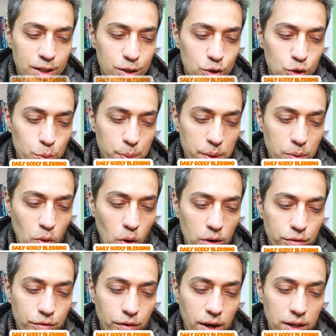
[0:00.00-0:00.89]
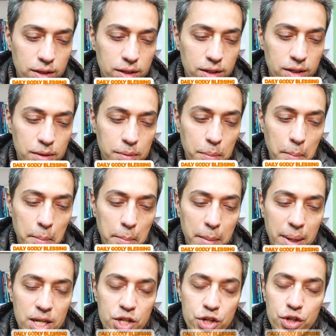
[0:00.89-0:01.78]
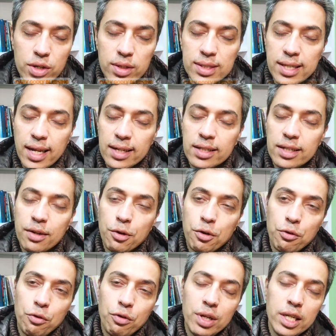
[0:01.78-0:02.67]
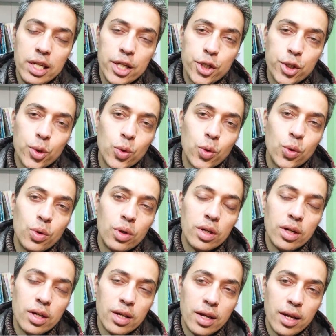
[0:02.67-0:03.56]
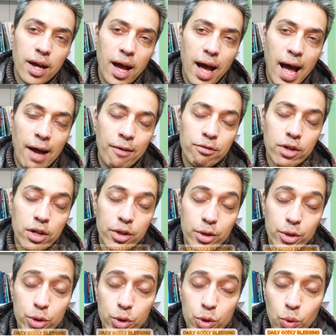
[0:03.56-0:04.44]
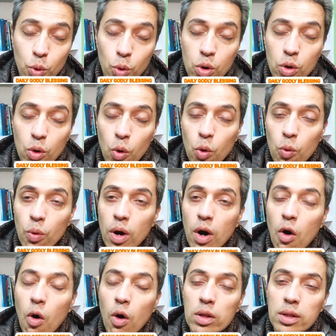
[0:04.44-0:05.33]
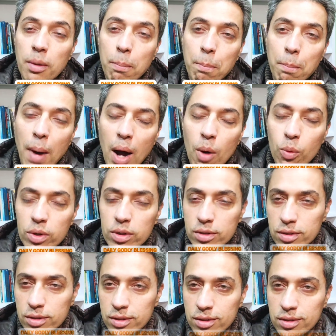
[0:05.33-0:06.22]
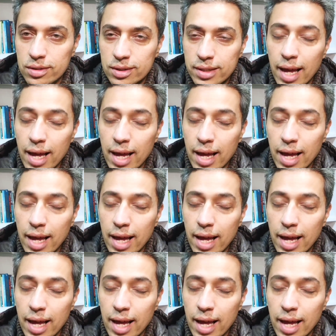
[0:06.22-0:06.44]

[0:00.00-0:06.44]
Supreme God Father mentions that we need to have control over all the powers.